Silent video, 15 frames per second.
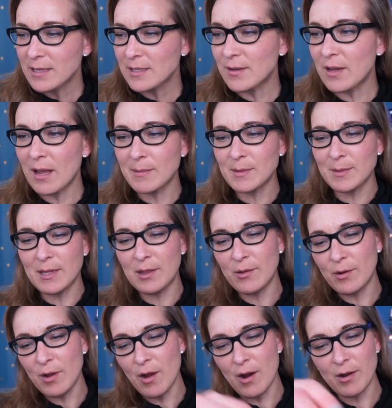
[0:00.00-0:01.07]
So it comes with a
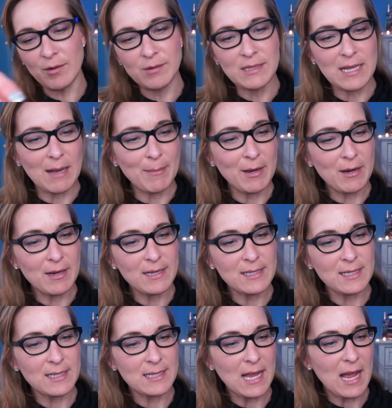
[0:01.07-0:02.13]
little card on top here.
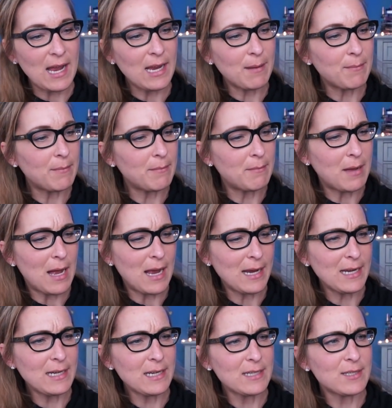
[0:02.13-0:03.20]
It says I am
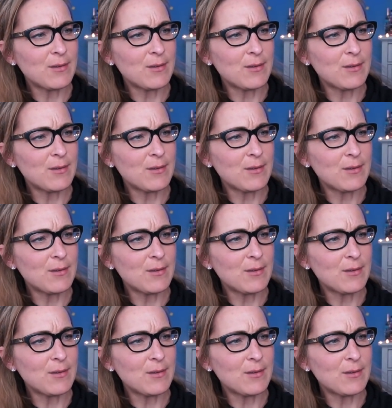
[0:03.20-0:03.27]
mine,